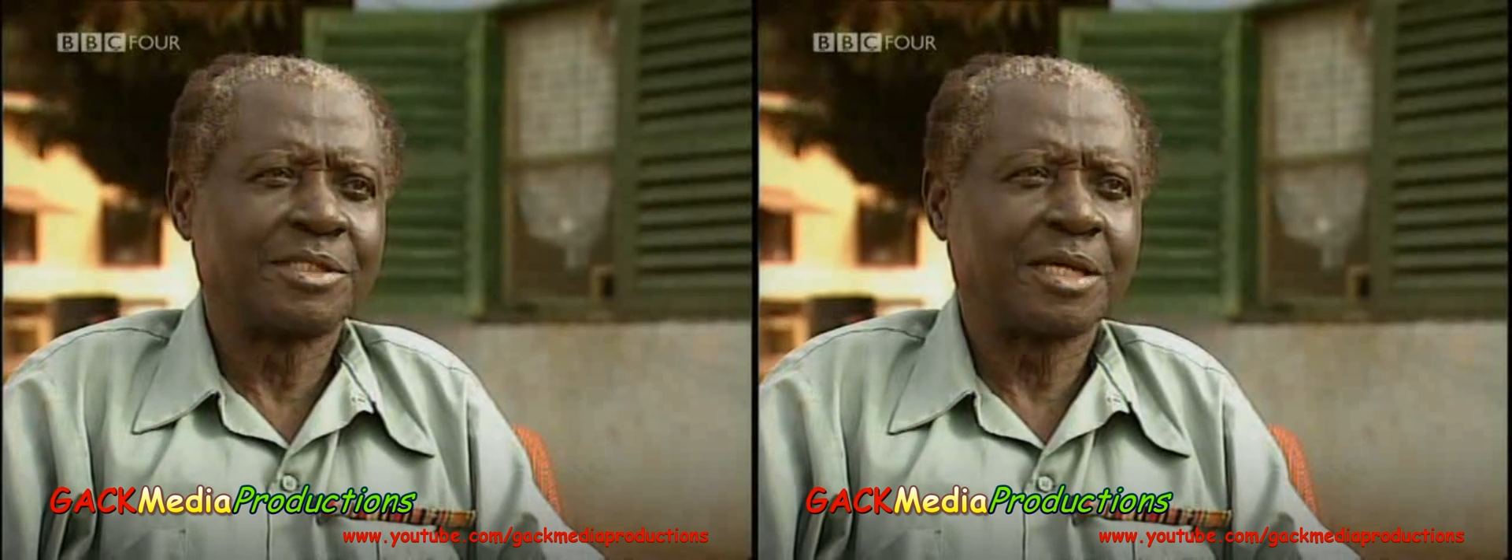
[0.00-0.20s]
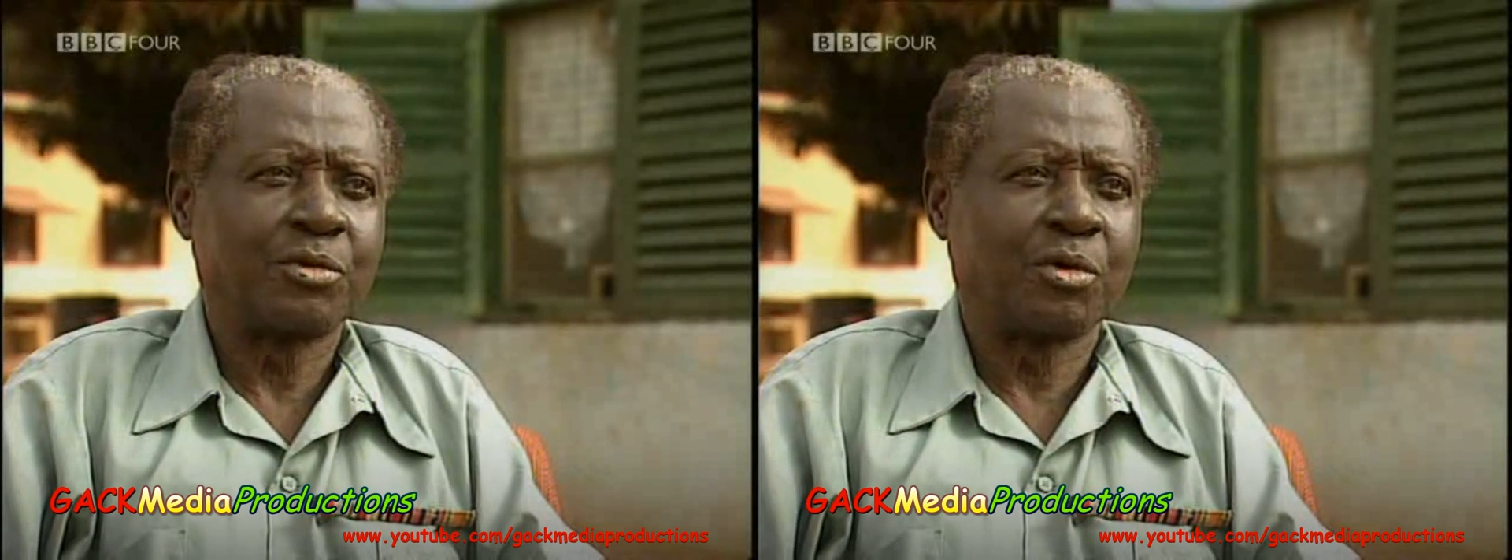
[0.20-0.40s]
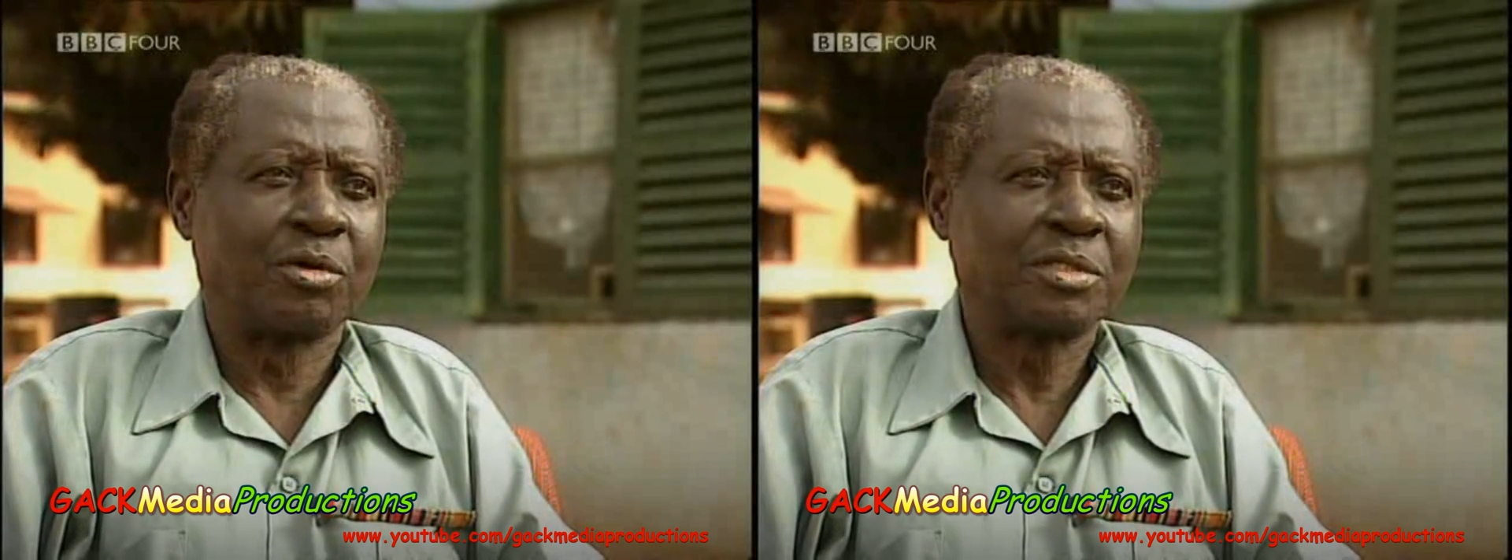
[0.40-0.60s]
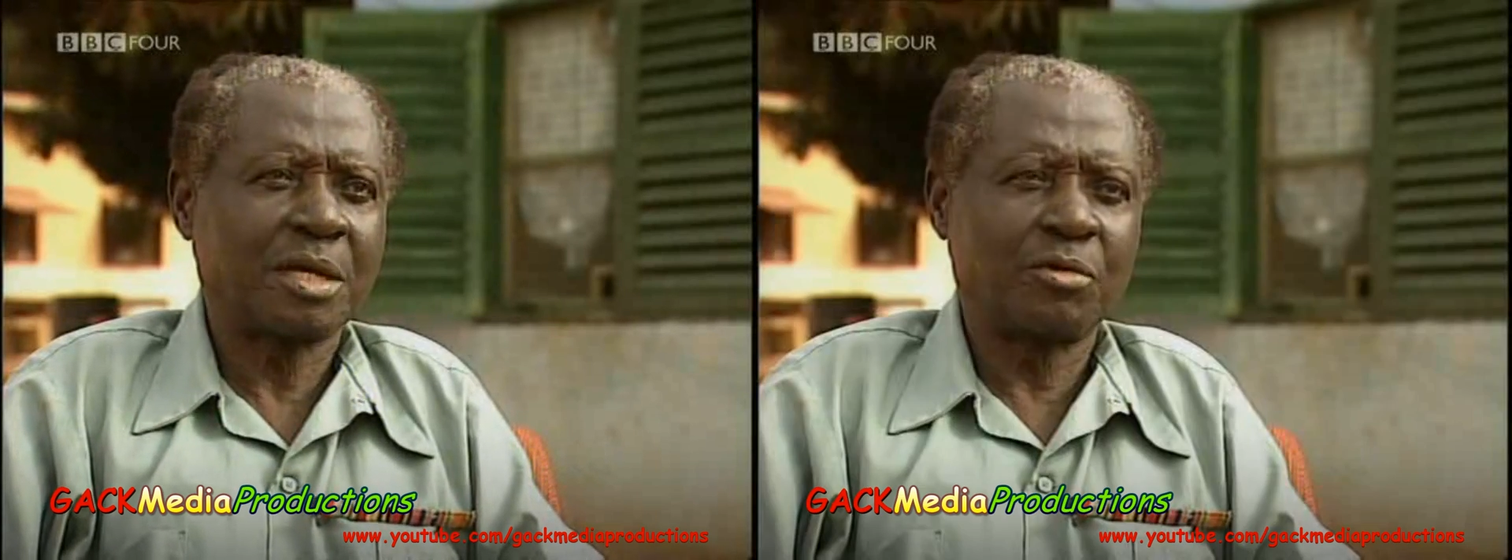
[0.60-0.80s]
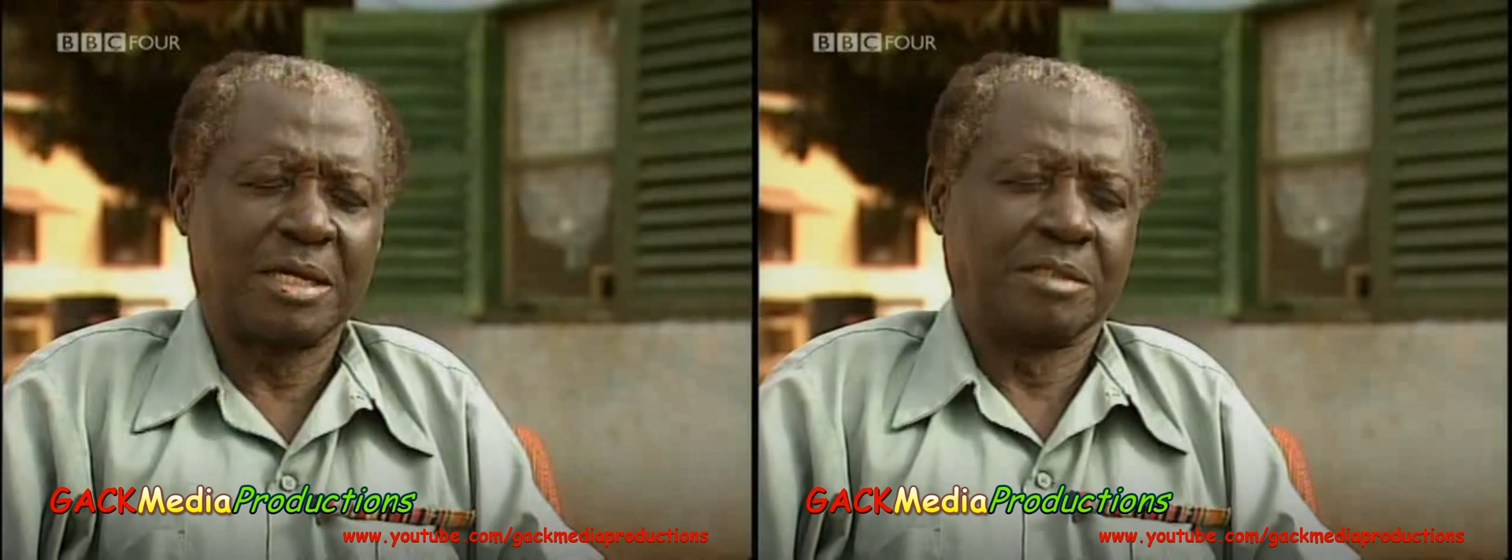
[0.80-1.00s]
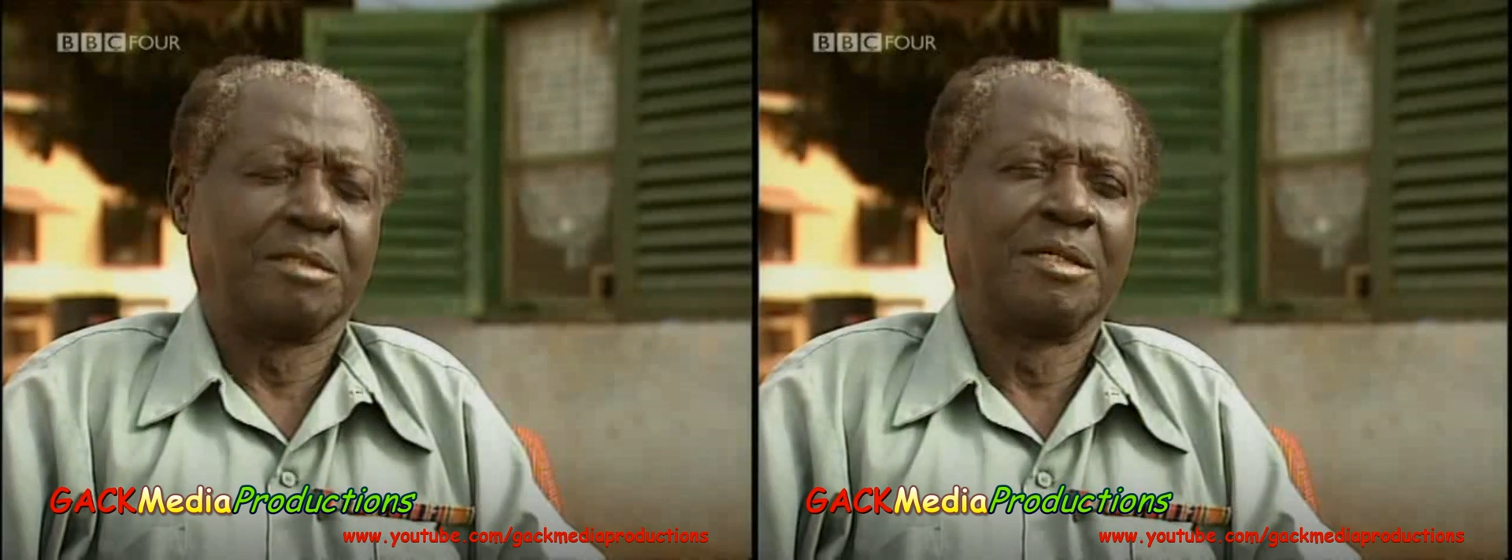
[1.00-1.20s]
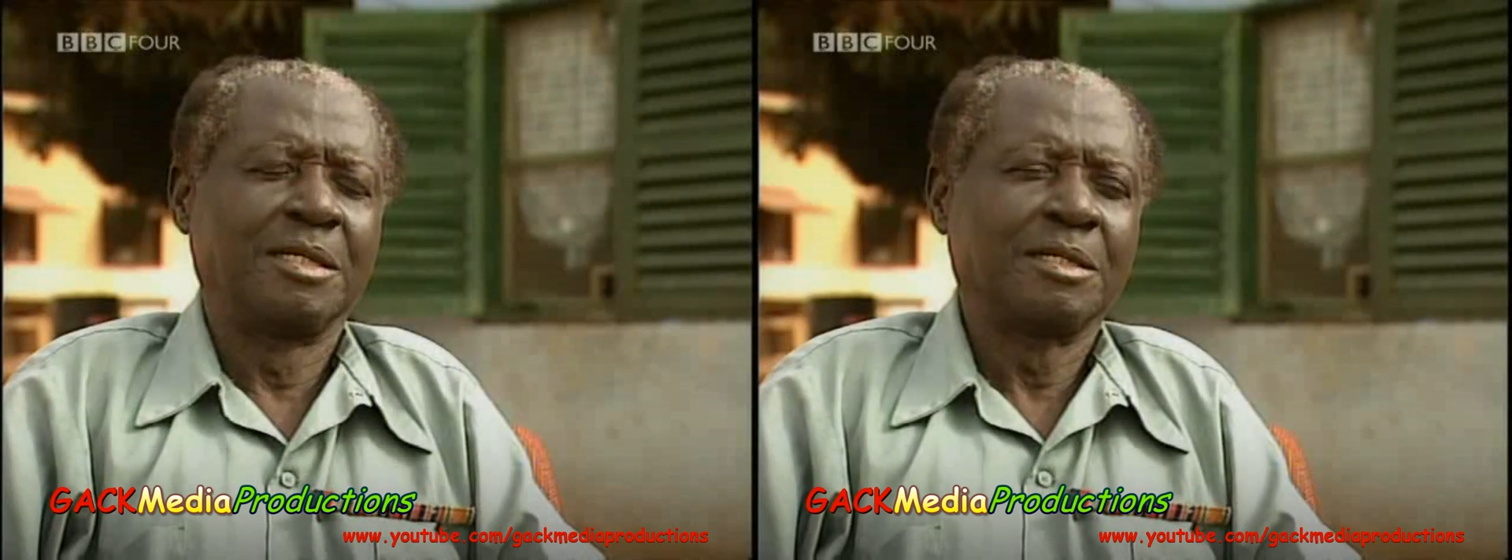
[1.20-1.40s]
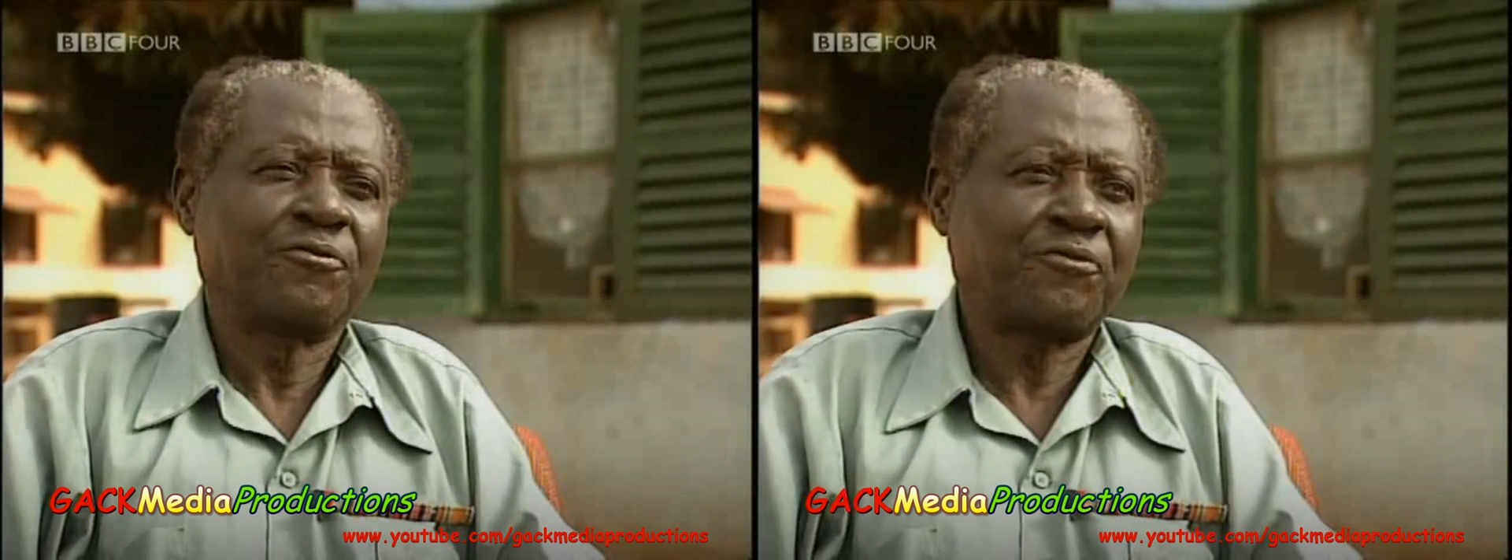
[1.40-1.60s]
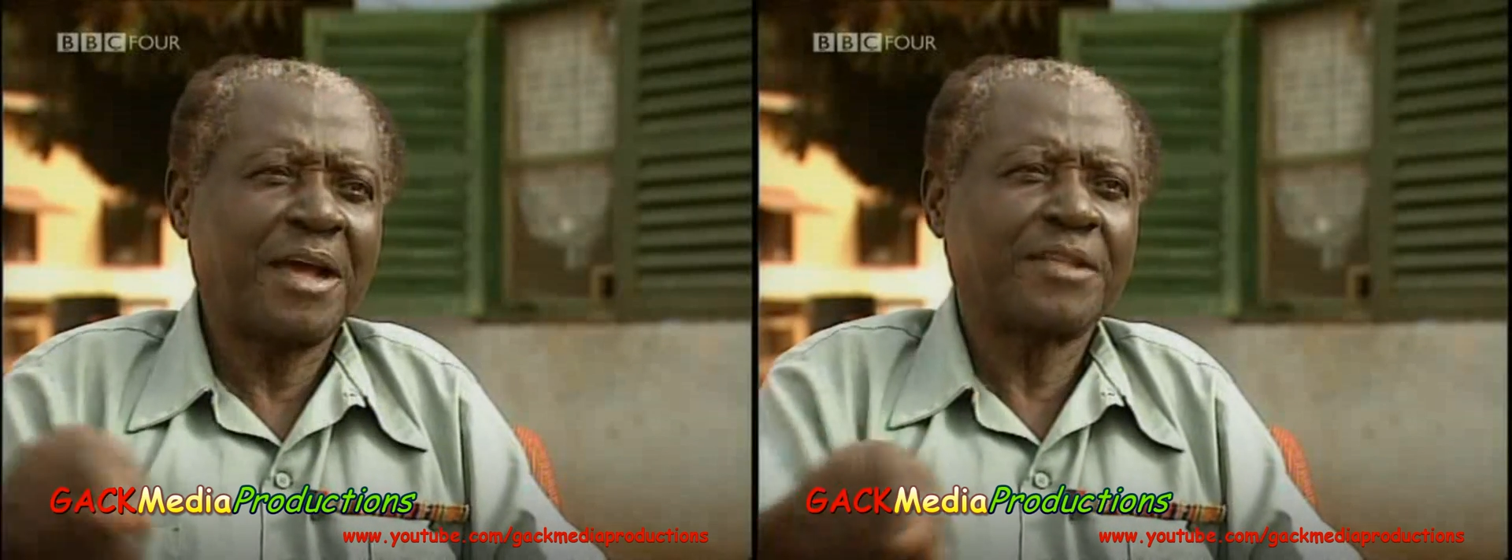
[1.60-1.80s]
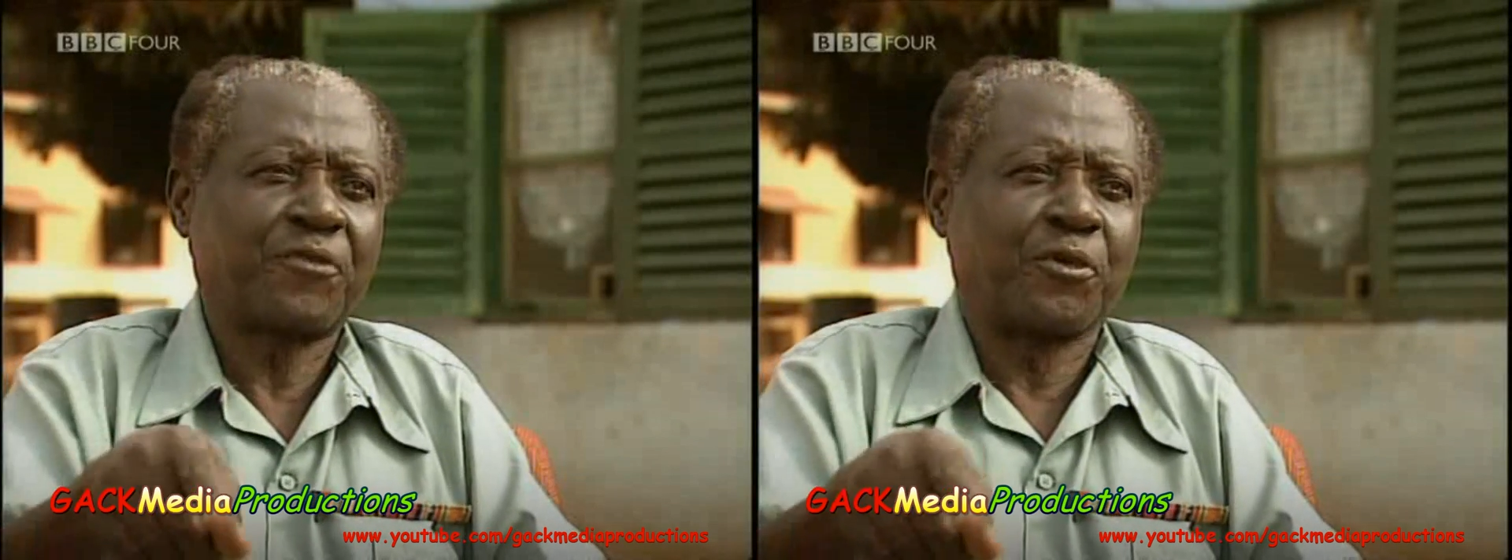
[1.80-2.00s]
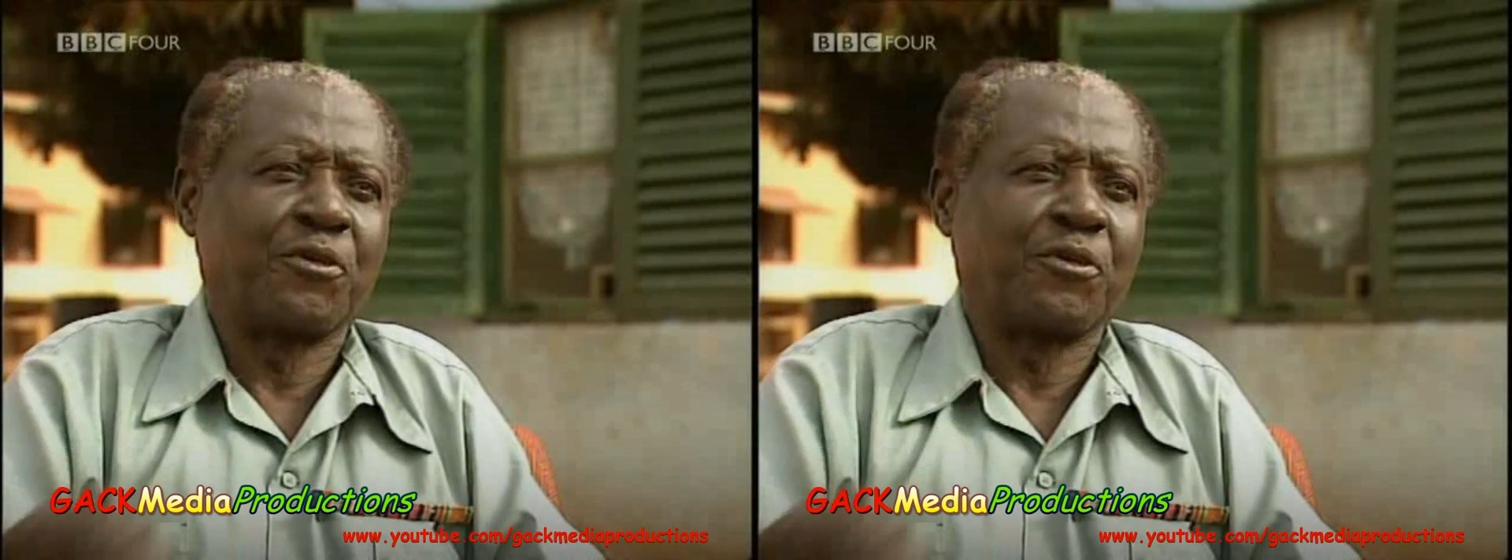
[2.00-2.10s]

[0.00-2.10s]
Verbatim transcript: We said, No. He said, Well, fight